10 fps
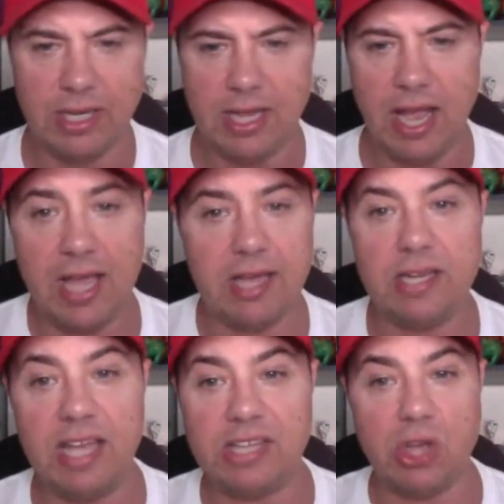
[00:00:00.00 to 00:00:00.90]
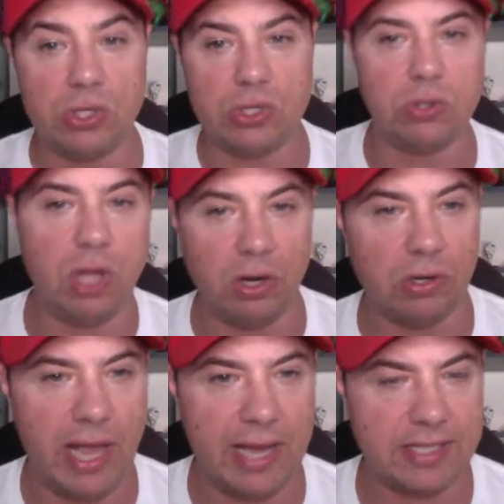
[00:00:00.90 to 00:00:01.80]
And it's also longer
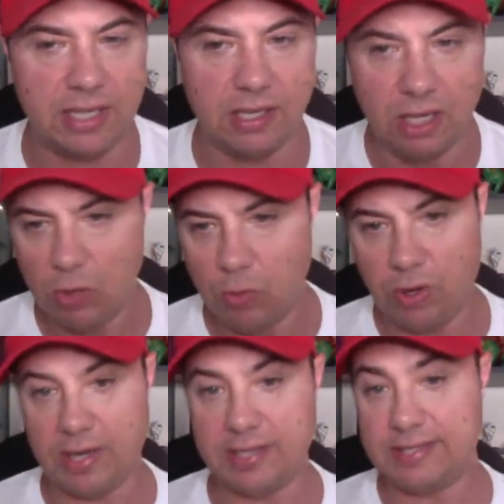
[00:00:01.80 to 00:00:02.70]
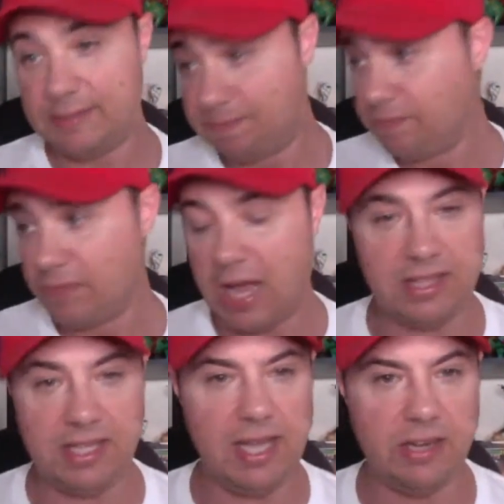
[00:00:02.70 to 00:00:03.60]
lasting. Whereas at
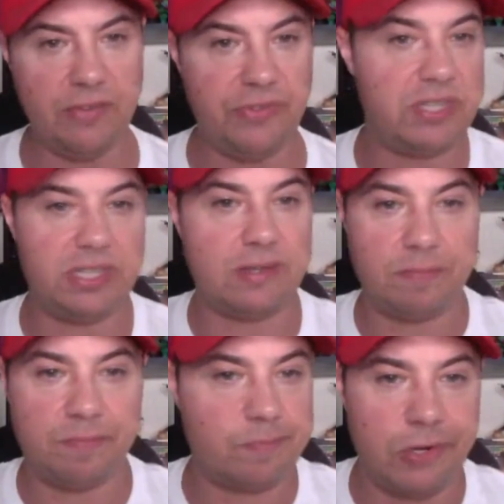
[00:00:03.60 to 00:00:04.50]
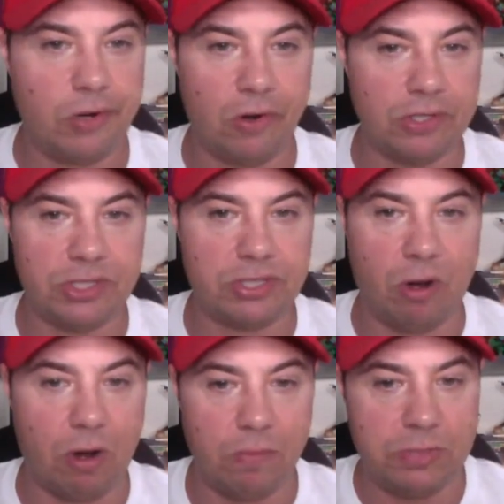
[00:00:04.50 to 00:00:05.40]
the end of this girl's
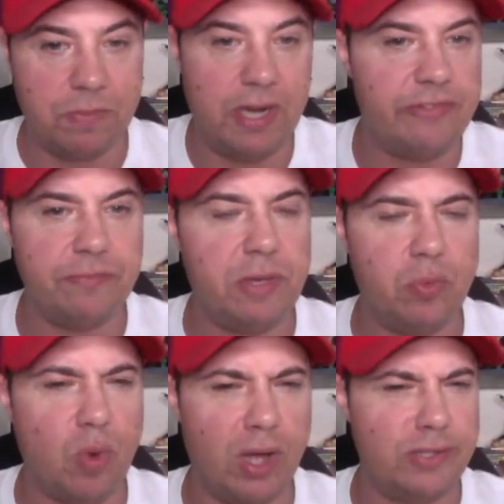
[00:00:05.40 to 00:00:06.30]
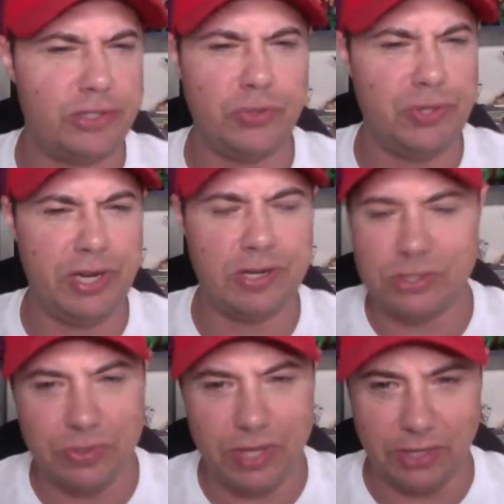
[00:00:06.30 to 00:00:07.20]
term, which might even be 1-2 years, who
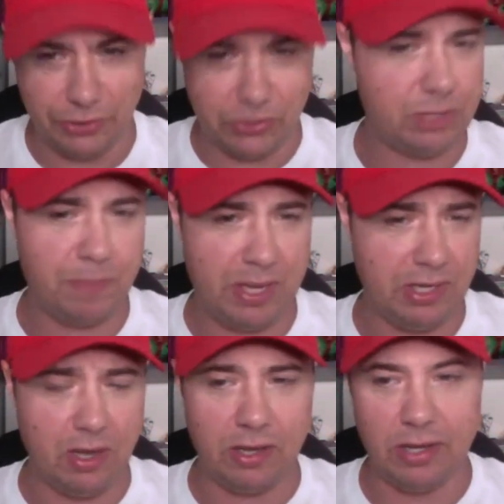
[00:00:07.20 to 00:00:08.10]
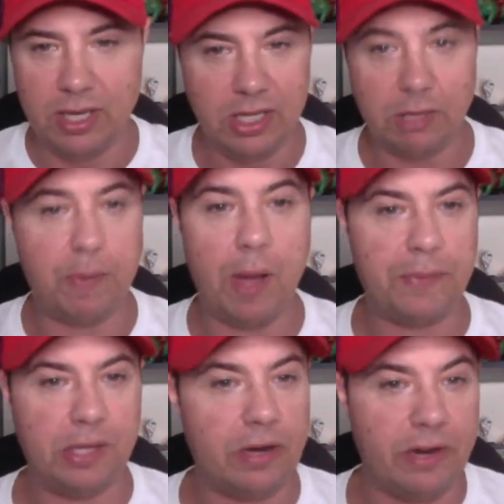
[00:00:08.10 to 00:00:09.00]
the hell knows, depending on the
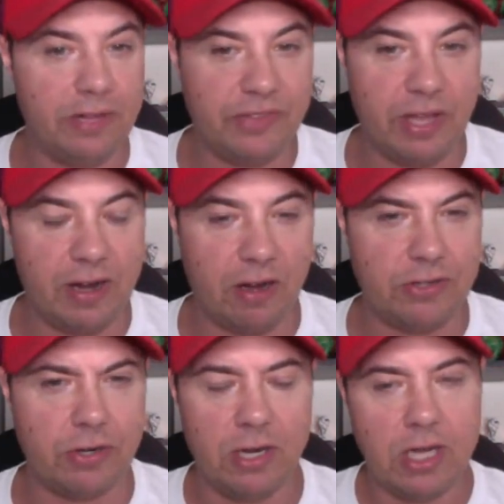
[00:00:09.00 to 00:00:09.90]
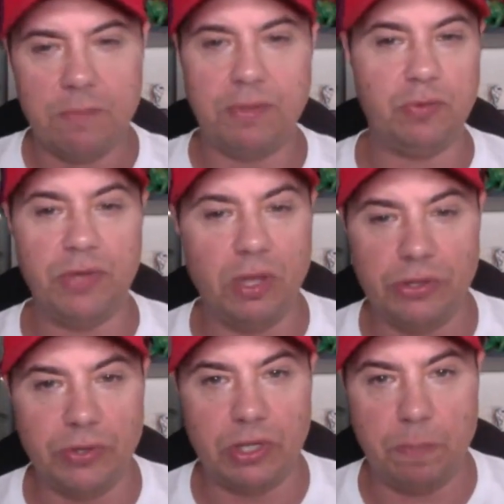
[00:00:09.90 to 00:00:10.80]
popularity of the character. But we all know
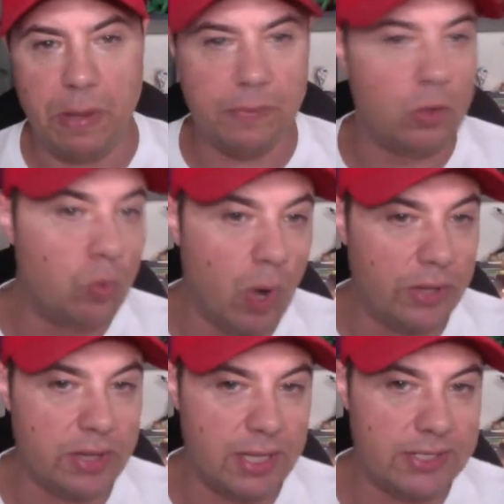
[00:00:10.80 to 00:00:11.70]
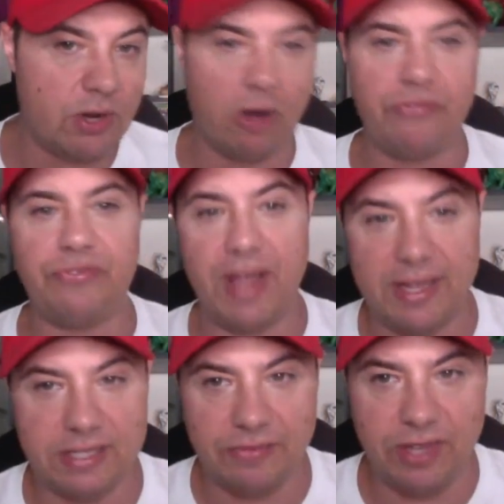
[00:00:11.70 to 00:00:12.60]
that the people who want this aren't fans
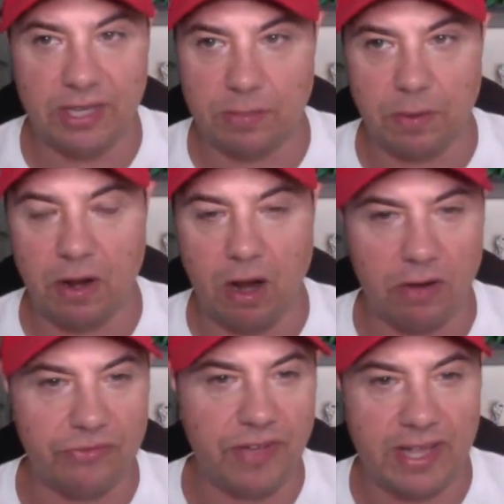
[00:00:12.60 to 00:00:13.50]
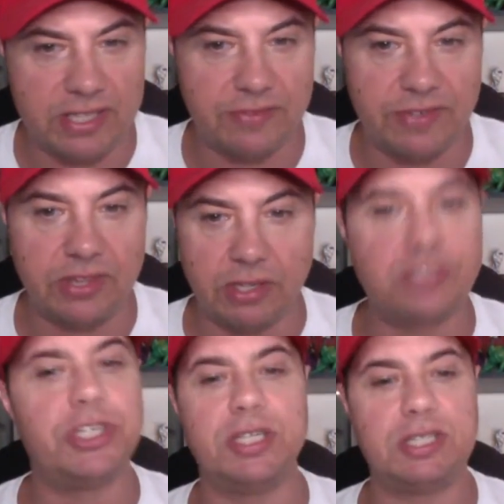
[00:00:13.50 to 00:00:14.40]
of aren't fans of it. They're
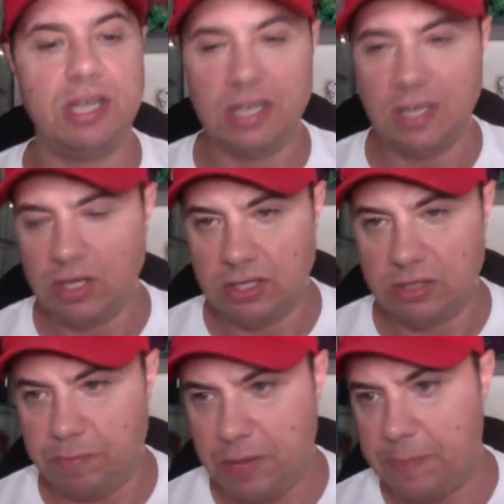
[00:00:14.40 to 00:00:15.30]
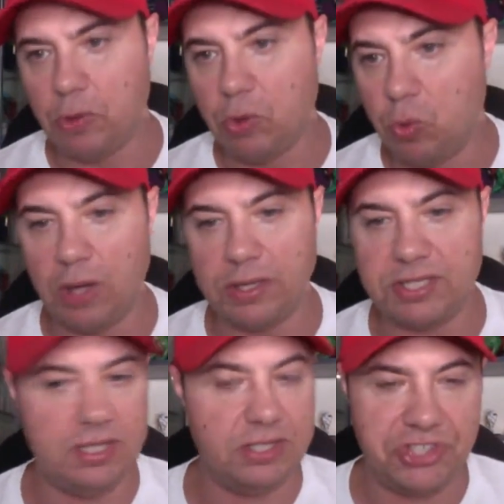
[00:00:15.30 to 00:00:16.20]
just people who want to see
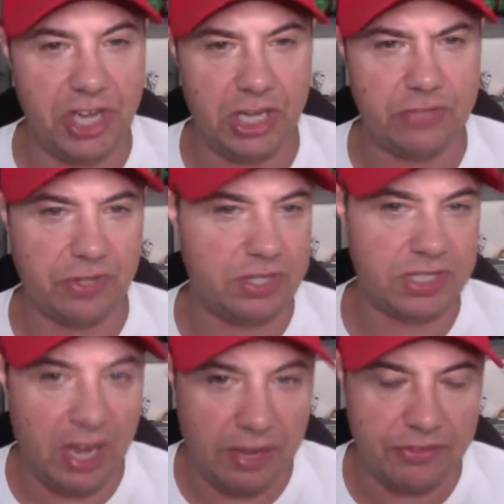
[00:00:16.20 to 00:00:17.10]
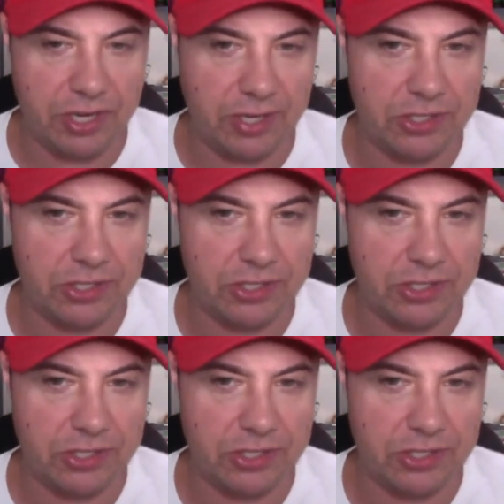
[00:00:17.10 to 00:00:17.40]
the change for the sake of change.